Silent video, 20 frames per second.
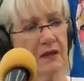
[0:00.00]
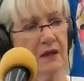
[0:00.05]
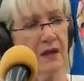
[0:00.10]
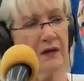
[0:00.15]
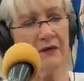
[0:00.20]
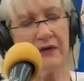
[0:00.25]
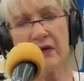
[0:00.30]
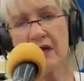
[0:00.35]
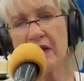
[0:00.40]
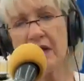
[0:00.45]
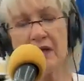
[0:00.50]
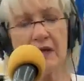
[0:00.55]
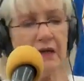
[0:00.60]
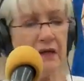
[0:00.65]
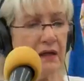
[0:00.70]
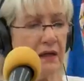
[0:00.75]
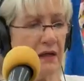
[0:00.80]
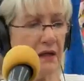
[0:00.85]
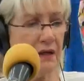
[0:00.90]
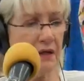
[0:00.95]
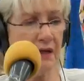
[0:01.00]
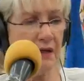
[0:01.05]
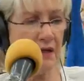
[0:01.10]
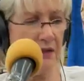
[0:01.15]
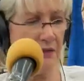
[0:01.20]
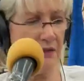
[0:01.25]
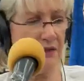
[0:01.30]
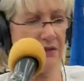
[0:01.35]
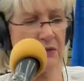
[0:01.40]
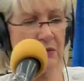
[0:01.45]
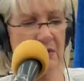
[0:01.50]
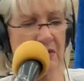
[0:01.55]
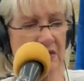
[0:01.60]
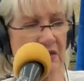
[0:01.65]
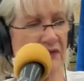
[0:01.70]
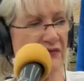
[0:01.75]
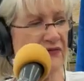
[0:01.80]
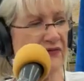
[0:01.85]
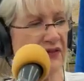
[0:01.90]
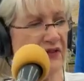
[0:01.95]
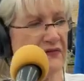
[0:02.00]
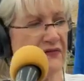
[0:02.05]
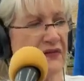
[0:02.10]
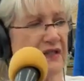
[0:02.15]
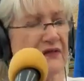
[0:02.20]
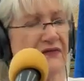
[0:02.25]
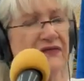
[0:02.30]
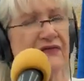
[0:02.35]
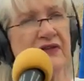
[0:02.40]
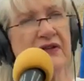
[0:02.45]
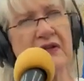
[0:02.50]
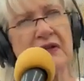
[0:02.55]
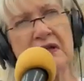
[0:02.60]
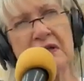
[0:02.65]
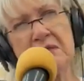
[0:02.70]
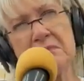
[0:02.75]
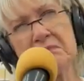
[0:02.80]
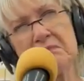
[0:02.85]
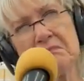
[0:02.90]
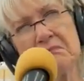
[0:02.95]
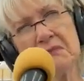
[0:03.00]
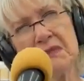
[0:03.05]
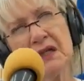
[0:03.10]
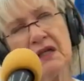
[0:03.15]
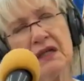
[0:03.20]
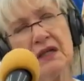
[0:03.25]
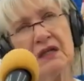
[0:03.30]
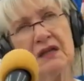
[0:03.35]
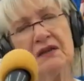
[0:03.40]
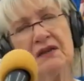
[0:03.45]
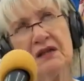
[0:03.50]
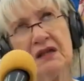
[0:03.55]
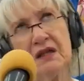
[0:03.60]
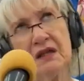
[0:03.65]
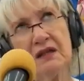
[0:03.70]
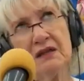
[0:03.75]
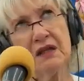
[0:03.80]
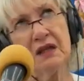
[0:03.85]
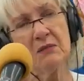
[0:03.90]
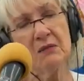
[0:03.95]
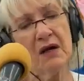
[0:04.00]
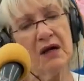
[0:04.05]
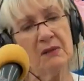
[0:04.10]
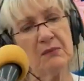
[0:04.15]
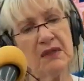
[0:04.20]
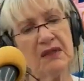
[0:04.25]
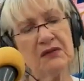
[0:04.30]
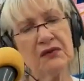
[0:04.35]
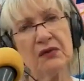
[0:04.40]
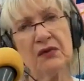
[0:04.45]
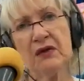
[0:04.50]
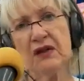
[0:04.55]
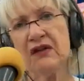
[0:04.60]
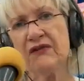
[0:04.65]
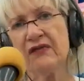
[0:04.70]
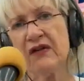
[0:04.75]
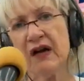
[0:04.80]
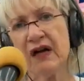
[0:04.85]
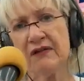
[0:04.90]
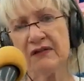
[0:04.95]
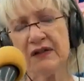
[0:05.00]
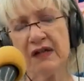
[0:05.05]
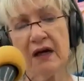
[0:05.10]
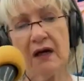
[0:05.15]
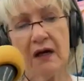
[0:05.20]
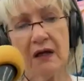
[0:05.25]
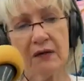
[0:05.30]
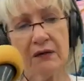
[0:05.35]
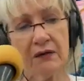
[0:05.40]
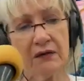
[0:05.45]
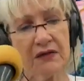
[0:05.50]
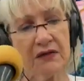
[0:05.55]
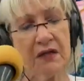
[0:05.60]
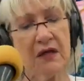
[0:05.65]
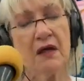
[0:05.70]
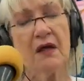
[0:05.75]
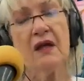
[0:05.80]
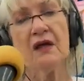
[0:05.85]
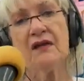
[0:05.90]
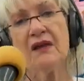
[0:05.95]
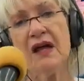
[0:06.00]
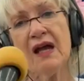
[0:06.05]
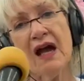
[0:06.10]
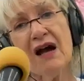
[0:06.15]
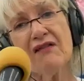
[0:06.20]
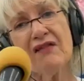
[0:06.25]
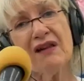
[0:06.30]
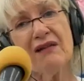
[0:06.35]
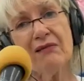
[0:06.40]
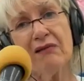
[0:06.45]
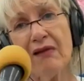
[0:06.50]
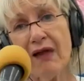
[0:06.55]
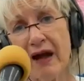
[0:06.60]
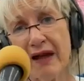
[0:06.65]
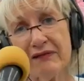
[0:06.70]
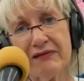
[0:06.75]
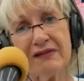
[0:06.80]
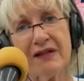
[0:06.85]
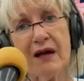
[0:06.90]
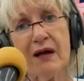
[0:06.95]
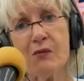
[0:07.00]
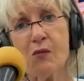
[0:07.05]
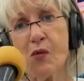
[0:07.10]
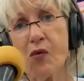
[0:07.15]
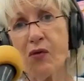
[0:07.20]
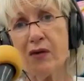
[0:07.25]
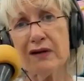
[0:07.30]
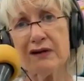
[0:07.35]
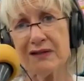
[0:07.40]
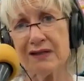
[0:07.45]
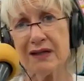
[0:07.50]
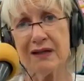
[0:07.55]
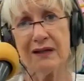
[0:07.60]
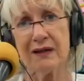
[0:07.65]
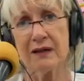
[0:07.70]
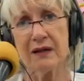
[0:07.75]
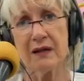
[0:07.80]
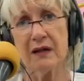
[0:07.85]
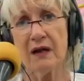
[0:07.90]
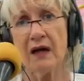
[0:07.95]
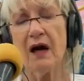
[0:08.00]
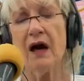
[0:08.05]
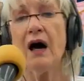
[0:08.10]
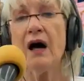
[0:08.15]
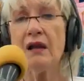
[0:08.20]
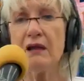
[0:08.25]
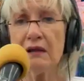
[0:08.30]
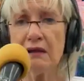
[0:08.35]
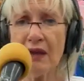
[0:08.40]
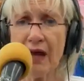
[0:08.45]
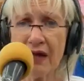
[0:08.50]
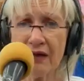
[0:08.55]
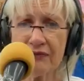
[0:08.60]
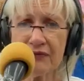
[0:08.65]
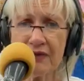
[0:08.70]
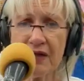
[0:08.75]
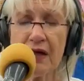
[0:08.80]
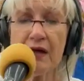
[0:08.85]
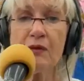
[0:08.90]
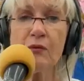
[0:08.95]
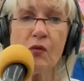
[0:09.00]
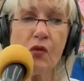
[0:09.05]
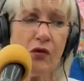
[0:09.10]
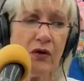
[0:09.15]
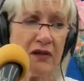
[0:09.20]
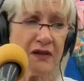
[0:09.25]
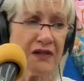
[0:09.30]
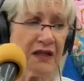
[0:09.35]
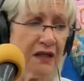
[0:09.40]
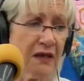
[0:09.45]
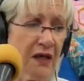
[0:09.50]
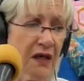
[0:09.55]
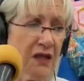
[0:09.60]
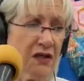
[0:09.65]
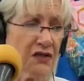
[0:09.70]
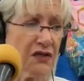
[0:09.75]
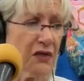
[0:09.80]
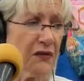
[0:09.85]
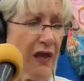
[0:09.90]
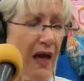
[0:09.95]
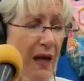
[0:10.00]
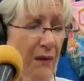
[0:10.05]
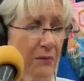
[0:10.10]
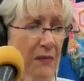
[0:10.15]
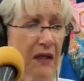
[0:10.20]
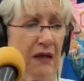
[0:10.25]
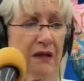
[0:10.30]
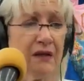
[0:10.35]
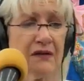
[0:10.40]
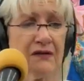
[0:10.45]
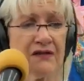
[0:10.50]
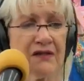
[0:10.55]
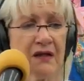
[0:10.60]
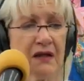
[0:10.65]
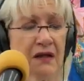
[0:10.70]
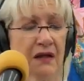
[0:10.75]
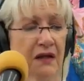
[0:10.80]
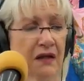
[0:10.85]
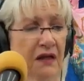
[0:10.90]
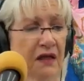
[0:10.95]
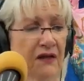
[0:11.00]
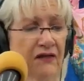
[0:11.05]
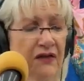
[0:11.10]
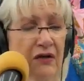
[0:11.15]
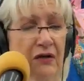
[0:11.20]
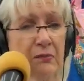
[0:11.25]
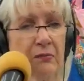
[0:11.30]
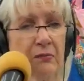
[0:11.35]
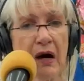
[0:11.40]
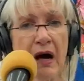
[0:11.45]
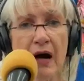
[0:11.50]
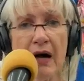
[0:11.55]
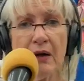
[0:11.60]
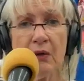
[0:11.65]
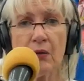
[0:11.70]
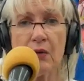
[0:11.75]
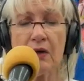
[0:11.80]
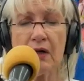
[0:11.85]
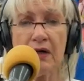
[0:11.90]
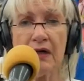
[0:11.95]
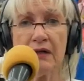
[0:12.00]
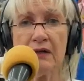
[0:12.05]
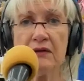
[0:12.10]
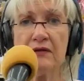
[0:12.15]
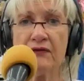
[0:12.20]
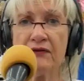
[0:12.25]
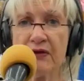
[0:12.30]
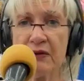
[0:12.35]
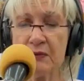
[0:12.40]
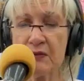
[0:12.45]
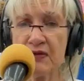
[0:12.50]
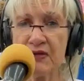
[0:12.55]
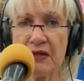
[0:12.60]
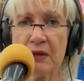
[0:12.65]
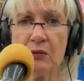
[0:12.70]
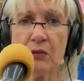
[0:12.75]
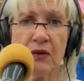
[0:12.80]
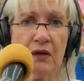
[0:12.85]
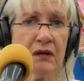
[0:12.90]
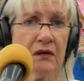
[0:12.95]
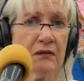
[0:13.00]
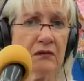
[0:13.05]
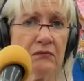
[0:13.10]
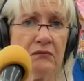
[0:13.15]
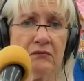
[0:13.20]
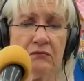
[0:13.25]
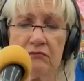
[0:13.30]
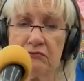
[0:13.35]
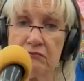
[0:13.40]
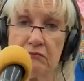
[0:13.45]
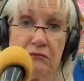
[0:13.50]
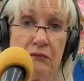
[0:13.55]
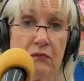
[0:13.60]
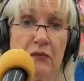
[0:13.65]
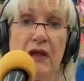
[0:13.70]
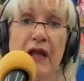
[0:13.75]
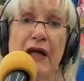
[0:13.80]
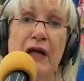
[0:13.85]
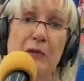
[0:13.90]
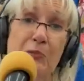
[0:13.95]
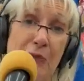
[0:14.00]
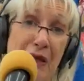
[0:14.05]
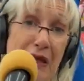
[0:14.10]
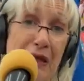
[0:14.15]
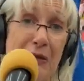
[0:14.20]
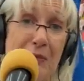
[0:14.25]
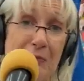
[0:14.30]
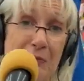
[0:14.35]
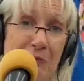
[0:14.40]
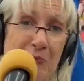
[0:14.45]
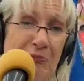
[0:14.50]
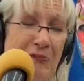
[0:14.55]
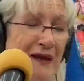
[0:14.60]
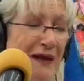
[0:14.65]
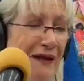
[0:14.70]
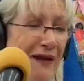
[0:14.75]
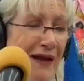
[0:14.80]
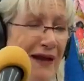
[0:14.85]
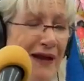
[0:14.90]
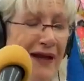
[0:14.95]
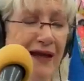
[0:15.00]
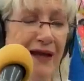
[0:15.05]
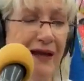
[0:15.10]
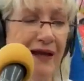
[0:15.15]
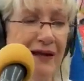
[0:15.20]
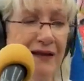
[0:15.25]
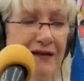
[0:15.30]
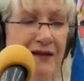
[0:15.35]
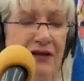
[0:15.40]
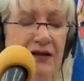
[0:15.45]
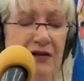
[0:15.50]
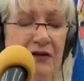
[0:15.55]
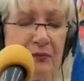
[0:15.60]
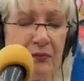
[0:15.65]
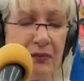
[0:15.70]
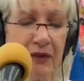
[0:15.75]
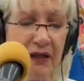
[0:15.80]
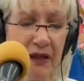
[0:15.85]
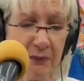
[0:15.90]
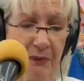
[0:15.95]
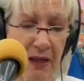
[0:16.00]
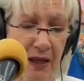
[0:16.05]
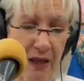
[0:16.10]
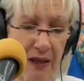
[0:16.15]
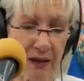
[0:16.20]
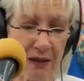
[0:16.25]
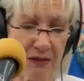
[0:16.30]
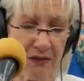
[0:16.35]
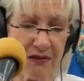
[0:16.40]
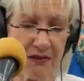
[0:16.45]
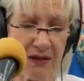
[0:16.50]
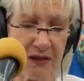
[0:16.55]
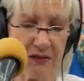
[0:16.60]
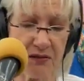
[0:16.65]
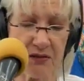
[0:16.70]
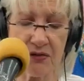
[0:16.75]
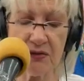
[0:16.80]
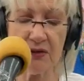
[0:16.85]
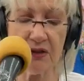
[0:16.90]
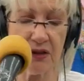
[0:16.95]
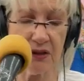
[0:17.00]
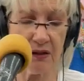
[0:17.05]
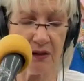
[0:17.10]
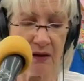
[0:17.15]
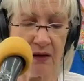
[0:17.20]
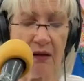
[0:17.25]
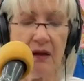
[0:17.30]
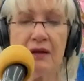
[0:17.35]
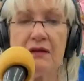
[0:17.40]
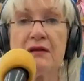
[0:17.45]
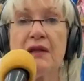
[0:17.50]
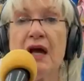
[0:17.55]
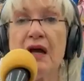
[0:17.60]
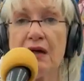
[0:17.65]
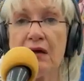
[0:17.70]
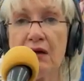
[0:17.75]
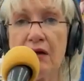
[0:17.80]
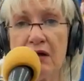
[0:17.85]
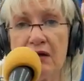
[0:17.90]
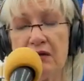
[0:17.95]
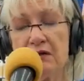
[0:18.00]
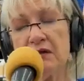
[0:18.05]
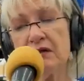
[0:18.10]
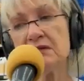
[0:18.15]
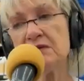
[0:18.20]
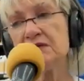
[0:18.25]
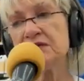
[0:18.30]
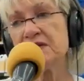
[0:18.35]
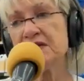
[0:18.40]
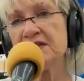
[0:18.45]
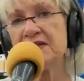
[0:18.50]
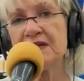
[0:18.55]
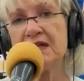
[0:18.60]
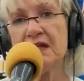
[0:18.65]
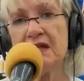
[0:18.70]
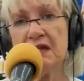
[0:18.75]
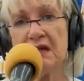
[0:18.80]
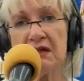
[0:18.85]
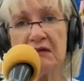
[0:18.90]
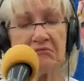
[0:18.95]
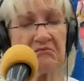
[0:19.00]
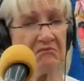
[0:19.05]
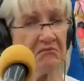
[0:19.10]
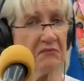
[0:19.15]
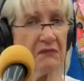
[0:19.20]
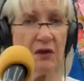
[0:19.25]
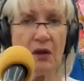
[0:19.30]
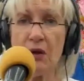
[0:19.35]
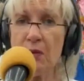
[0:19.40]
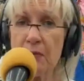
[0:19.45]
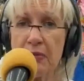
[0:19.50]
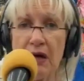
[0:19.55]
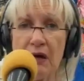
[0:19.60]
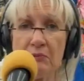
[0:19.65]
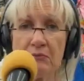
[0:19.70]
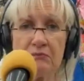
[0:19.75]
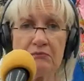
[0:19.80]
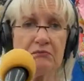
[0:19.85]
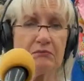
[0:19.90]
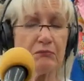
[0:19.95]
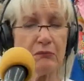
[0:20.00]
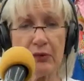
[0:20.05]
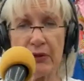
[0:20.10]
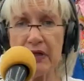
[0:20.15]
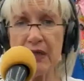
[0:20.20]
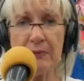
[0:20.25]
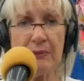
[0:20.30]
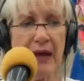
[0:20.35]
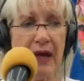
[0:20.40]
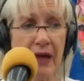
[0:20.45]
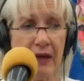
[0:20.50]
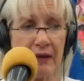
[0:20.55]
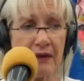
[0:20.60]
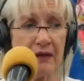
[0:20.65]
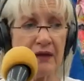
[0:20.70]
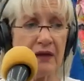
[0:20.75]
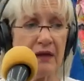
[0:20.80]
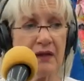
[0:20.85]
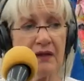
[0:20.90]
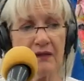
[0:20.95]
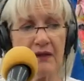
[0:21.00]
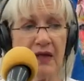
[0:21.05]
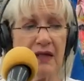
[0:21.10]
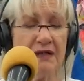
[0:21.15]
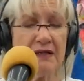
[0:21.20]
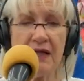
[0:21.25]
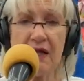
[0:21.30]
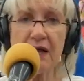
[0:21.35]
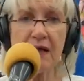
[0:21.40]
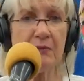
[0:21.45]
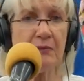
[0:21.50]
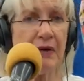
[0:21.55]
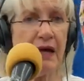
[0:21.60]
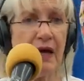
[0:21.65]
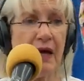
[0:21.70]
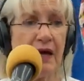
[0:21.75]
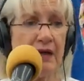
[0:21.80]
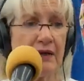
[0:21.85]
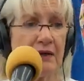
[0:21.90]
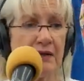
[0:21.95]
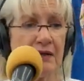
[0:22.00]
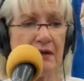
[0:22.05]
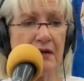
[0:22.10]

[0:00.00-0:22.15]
Never Kink. This one's a 50-foot, and I think they might be $35. They have a lifetime warranty. A lifetime warranty. So that means if buy one from someone like me, and you bring it back and you say, Trudy, that garden hose is kinking. No problem. Bring it back. They take them back.